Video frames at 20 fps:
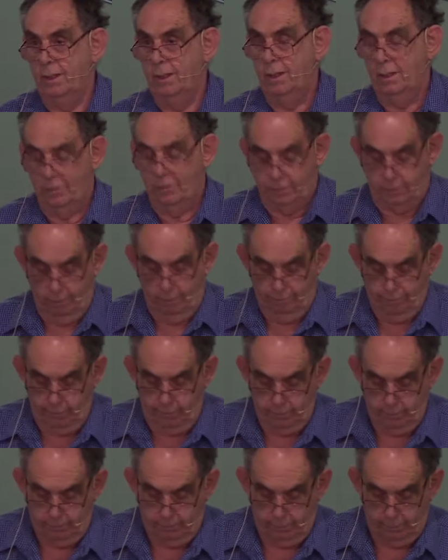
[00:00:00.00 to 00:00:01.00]
self
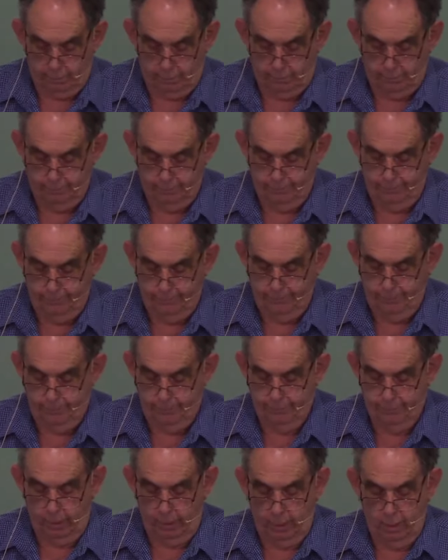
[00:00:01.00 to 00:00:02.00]
control.
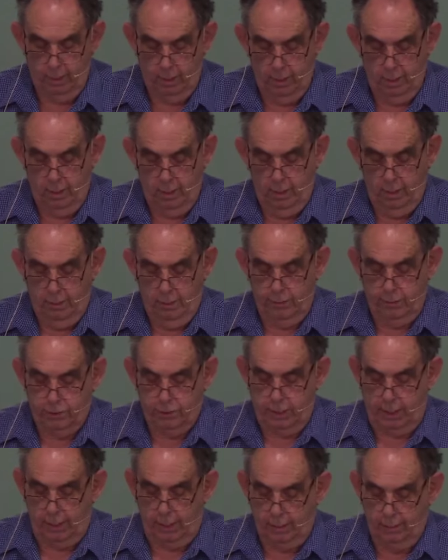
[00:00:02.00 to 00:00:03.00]
The
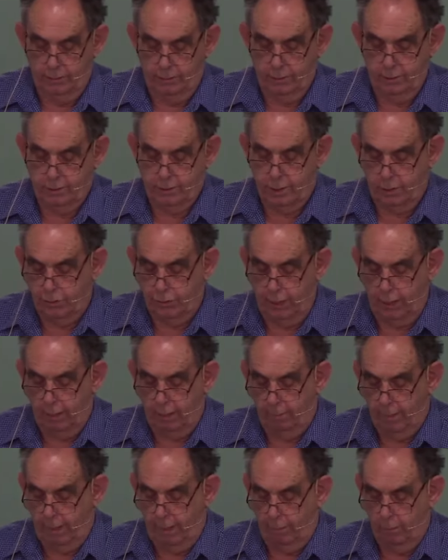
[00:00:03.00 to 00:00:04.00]
challenge is to think
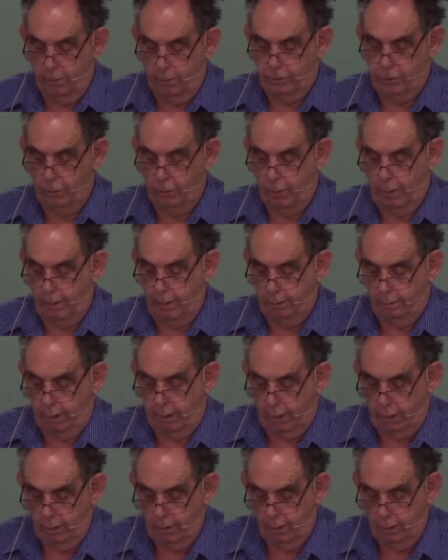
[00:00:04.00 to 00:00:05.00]
about what you're
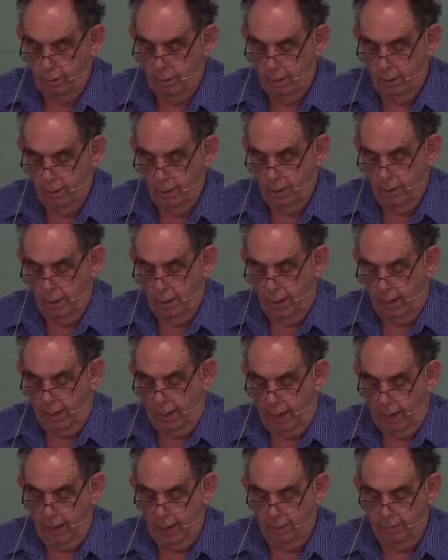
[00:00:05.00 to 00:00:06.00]
wearing and
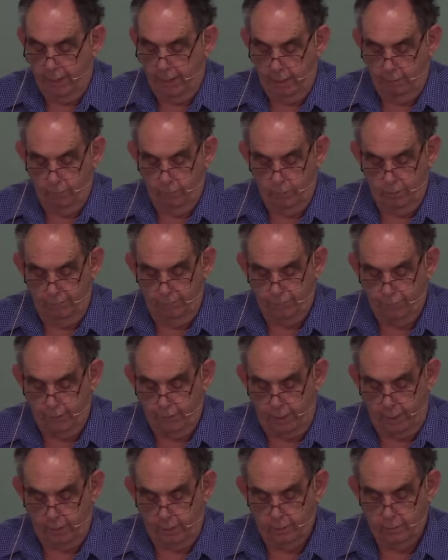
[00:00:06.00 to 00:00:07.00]
how that will
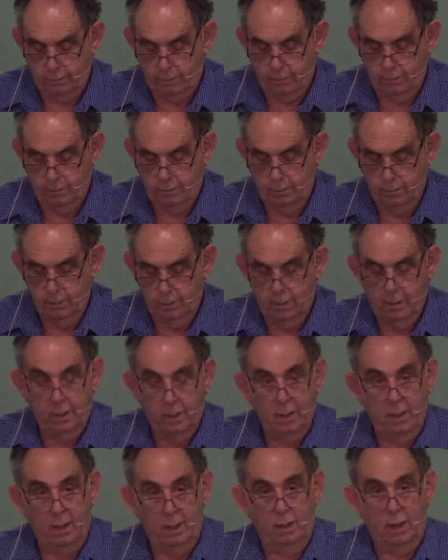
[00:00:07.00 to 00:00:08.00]
affect
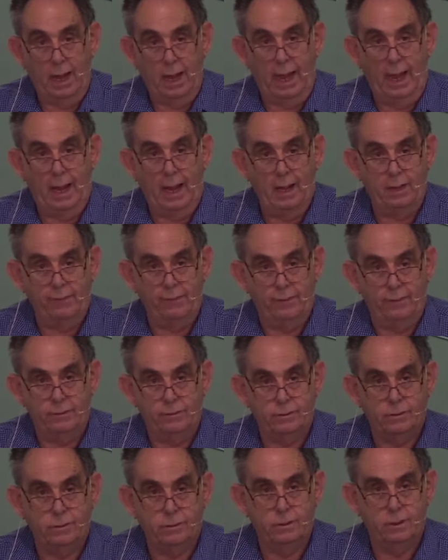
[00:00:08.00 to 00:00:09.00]

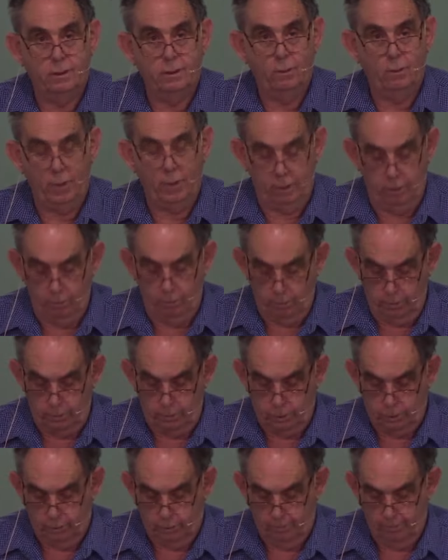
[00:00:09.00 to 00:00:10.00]
others when you
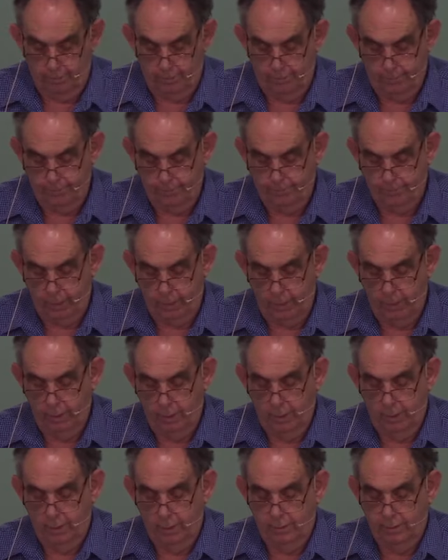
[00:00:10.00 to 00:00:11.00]
worship.
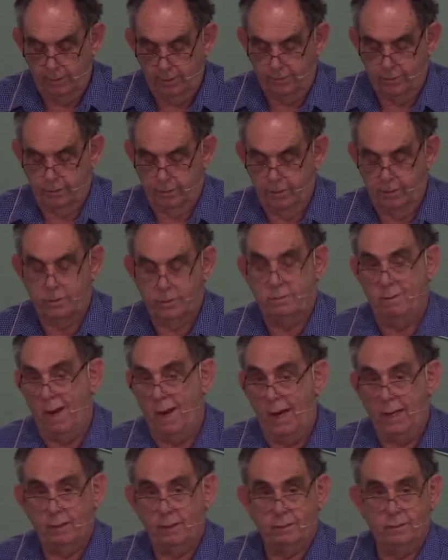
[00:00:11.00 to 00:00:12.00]
Does it
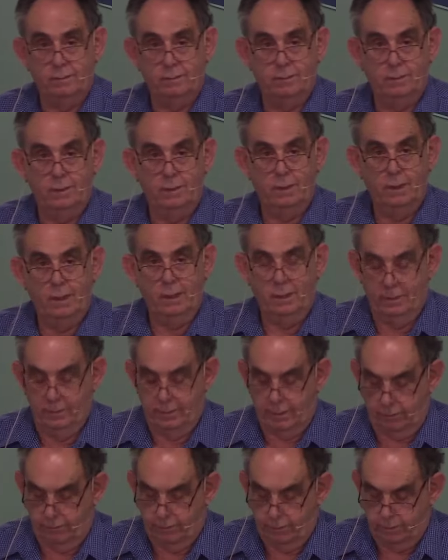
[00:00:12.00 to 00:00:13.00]
distract?
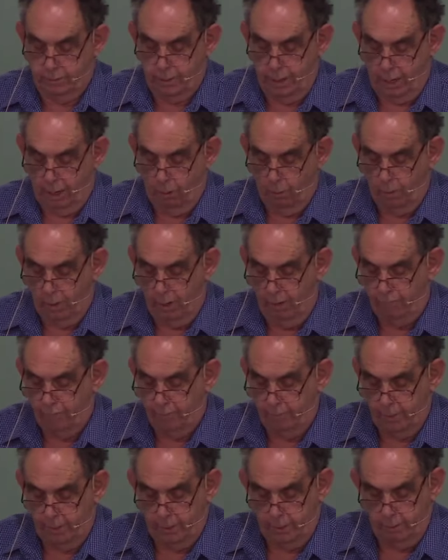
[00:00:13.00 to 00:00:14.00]
Does it take away from
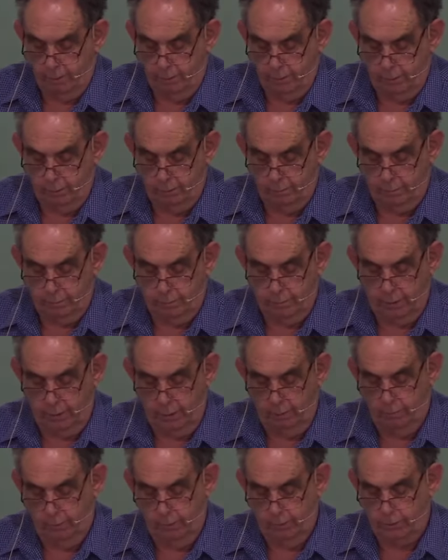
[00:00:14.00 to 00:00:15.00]
honoring the Lord in
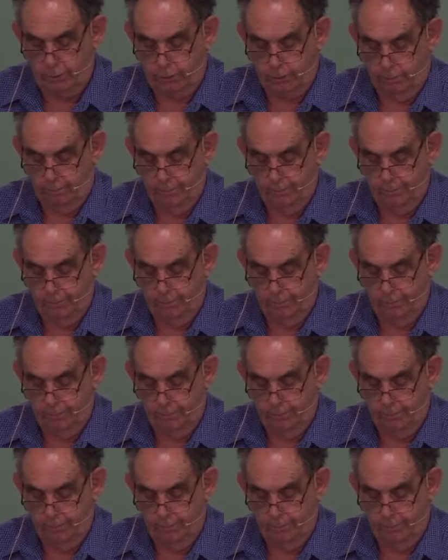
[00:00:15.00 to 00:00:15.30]
worship?